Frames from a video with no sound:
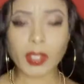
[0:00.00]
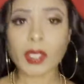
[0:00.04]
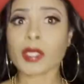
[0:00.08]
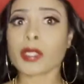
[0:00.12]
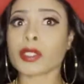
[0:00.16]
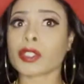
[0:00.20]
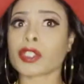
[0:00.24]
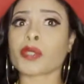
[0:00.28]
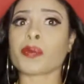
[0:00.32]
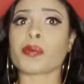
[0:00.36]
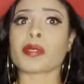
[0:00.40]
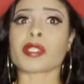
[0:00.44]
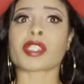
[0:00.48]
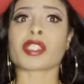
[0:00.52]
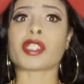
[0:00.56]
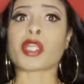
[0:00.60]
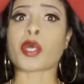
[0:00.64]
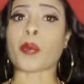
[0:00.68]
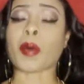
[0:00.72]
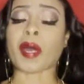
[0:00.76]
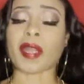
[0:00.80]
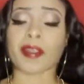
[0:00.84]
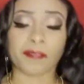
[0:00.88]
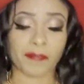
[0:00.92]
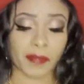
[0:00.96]
She wants to know
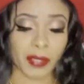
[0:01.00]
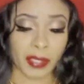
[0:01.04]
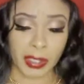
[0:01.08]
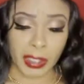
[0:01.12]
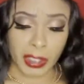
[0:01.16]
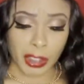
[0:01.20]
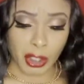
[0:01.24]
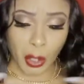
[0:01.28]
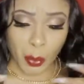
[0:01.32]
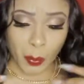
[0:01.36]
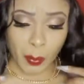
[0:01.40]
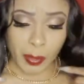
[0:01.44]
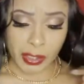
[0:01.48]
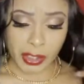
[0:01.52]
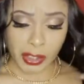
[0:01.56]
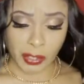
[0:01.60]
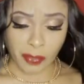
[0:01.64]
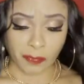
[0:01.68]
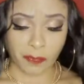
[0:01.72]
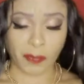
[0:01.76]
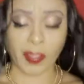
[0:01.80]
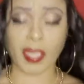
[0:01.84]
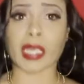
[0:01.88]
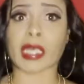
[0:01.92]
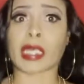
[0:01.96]
why the fuck they going so
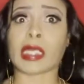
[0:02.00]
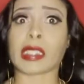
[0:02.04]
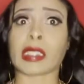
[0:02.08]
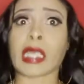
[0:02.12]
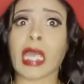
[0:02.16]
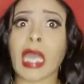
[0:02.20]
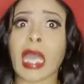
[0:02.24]
fast.